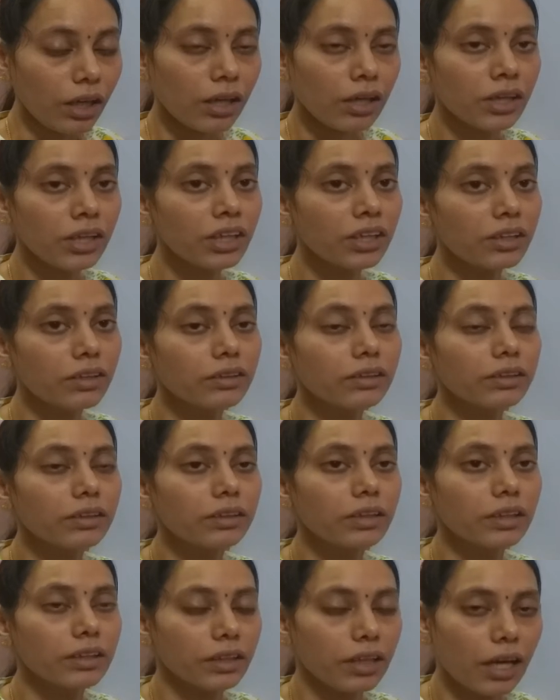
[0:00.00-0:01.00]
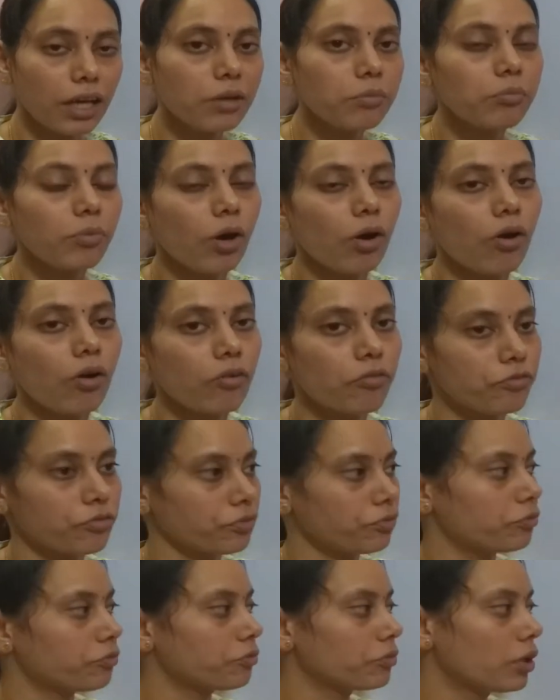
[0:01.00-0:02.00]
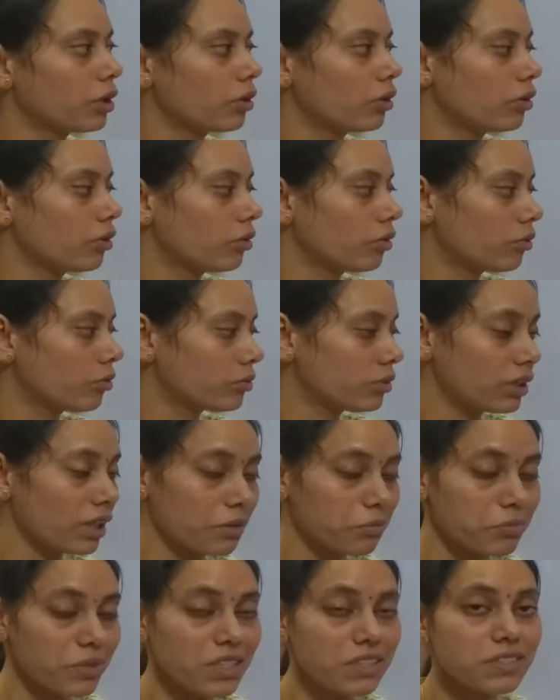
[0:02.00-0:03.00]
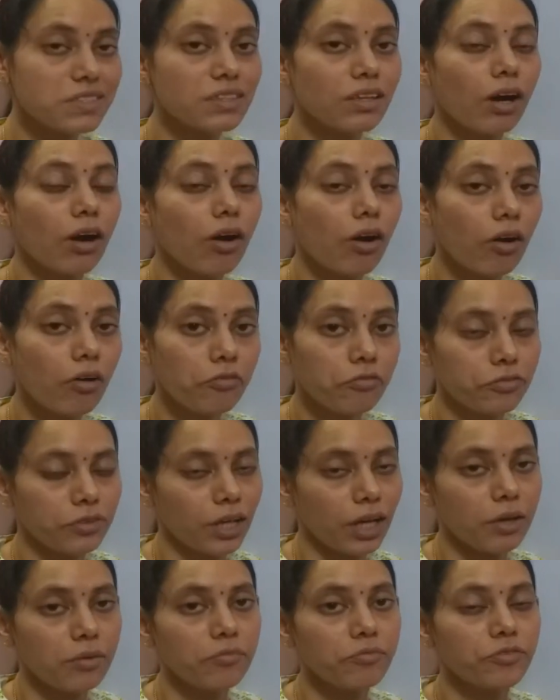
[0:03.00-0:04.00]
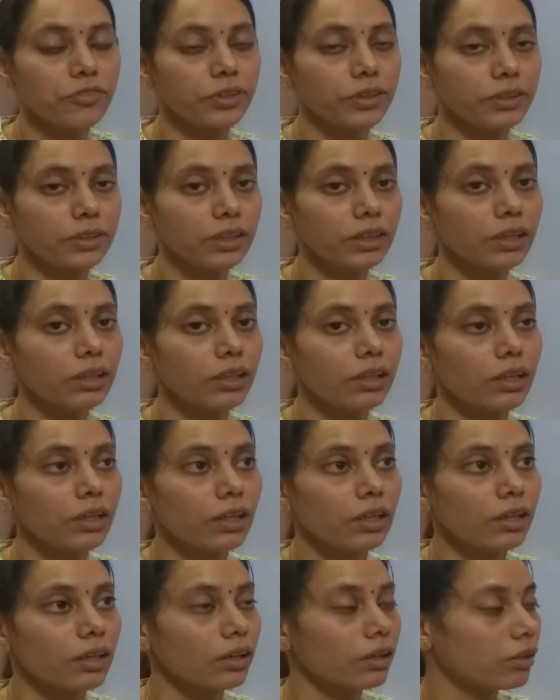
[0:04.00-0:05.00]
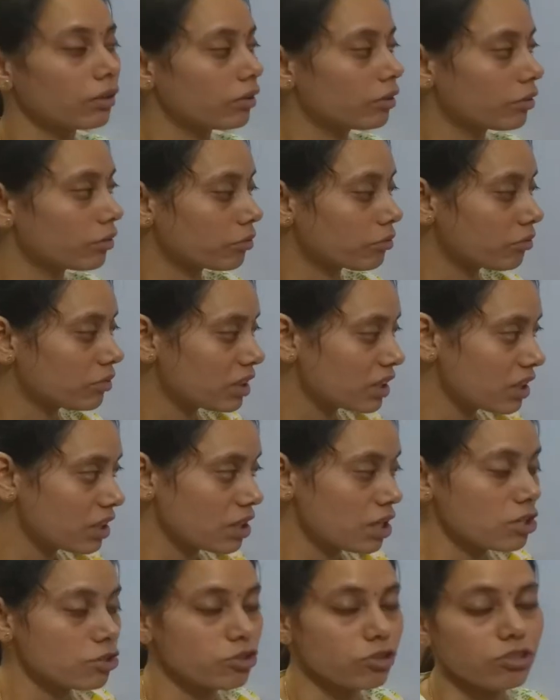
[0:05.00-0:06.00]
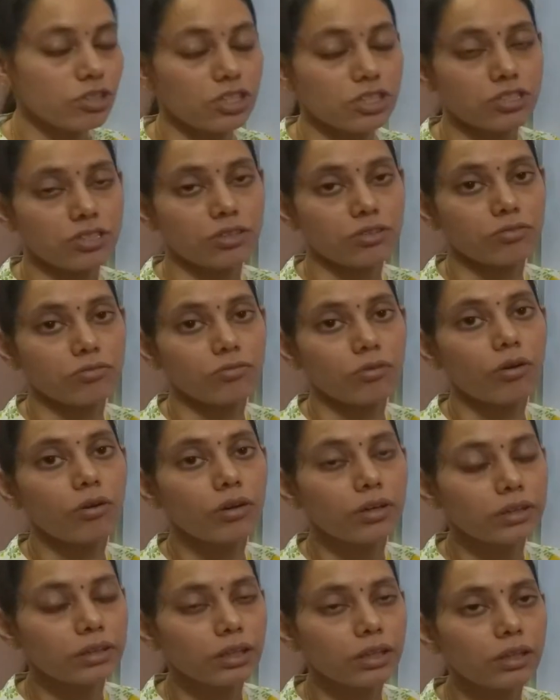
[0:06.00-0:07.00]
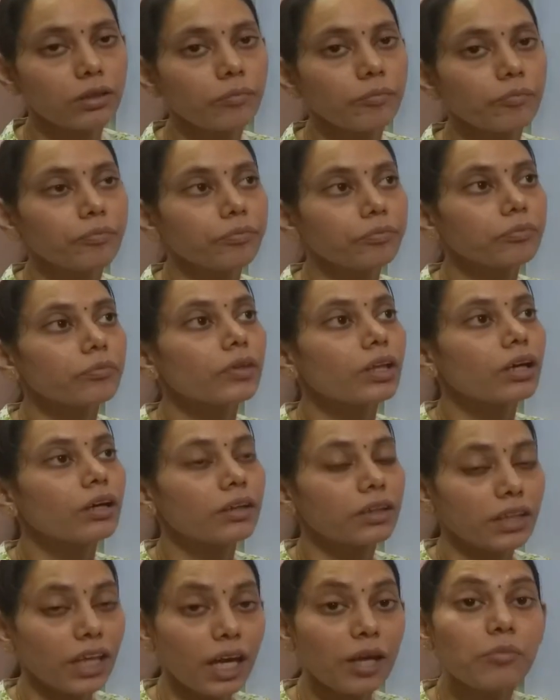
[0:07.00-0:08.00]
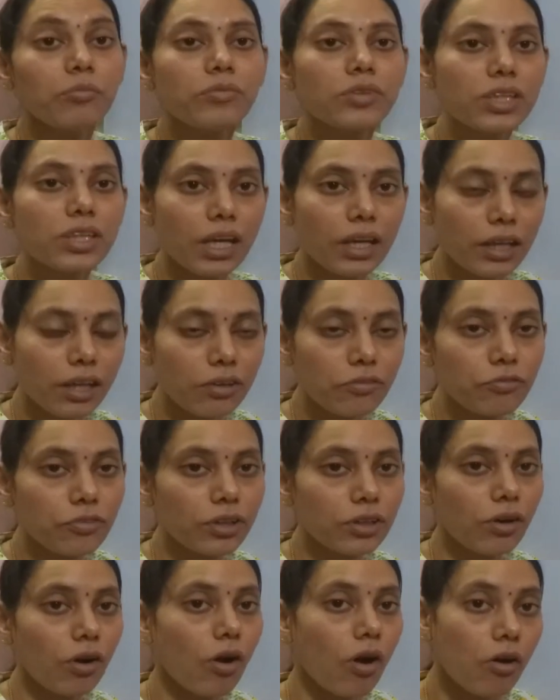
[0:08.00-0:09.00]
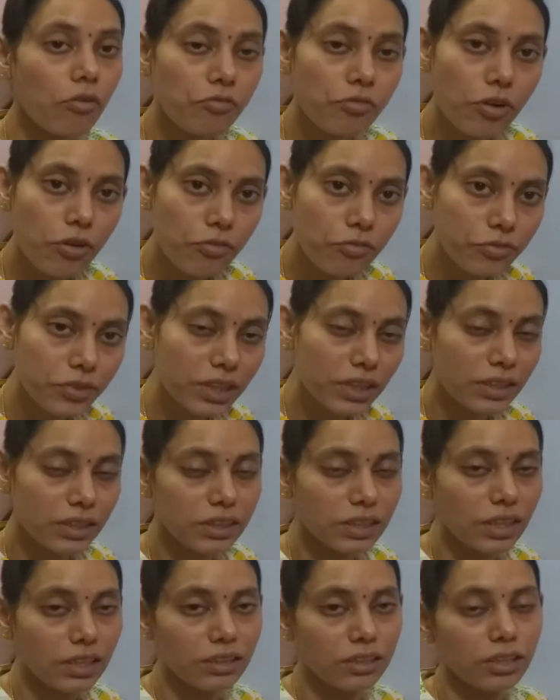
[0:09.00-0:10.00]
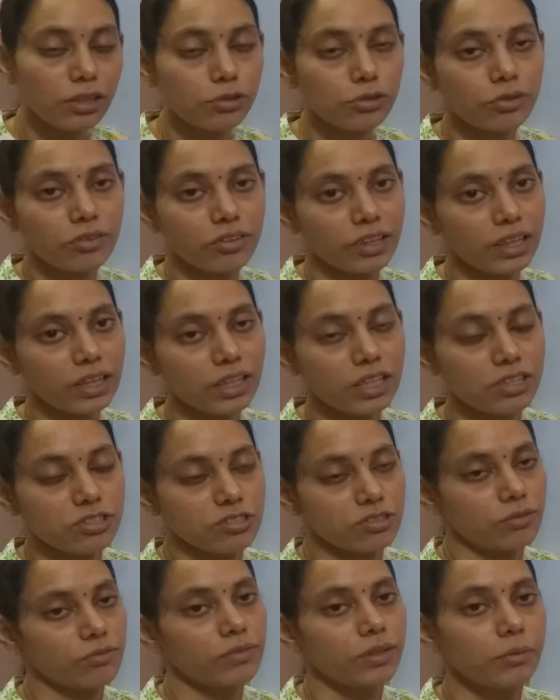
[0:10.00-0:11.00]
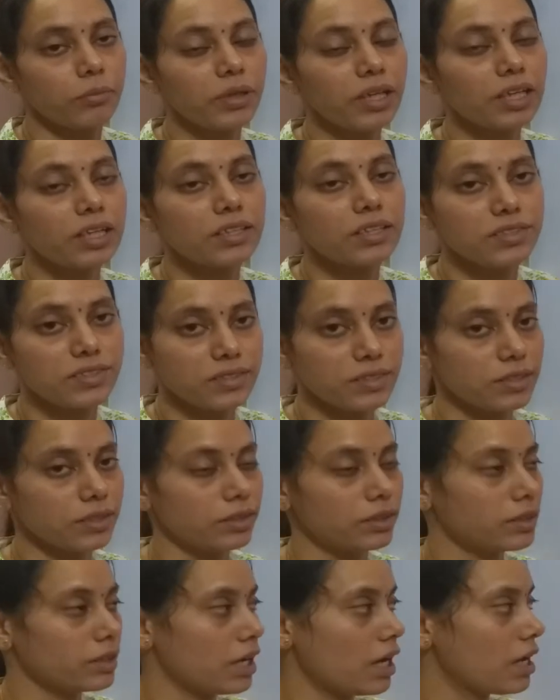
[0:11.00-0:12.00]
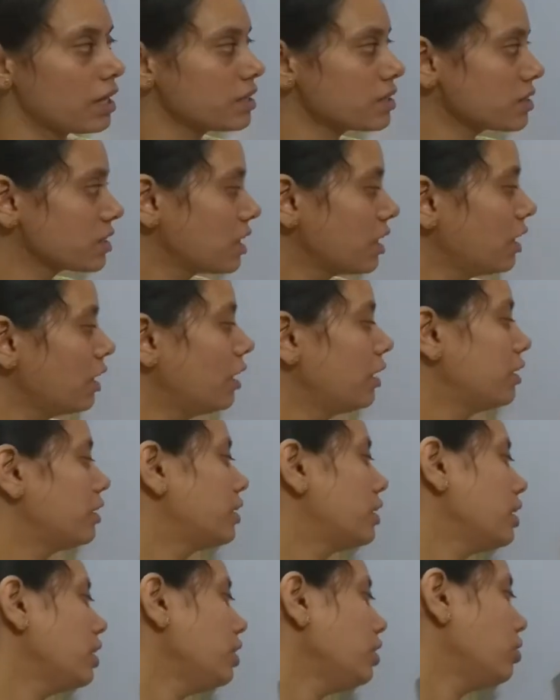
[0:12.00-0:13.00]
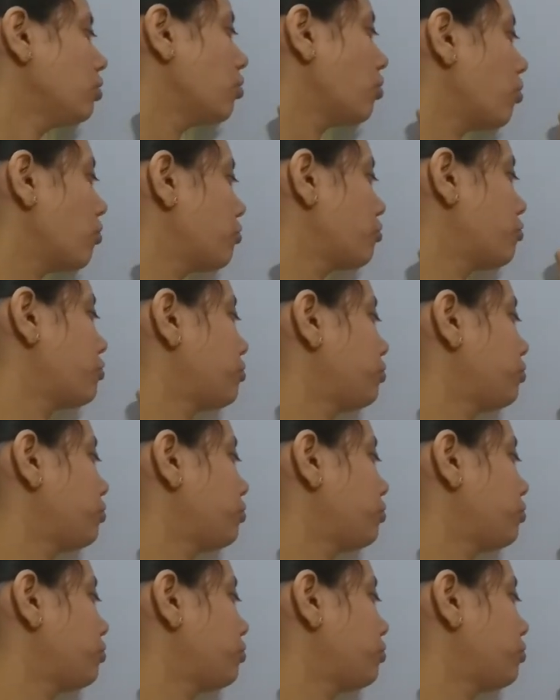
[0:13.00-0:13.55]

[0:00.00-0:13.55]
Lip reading: here the time half, that means the half time for the renaturation, or the time taken for half of the DNA to renature, will be considered as t half.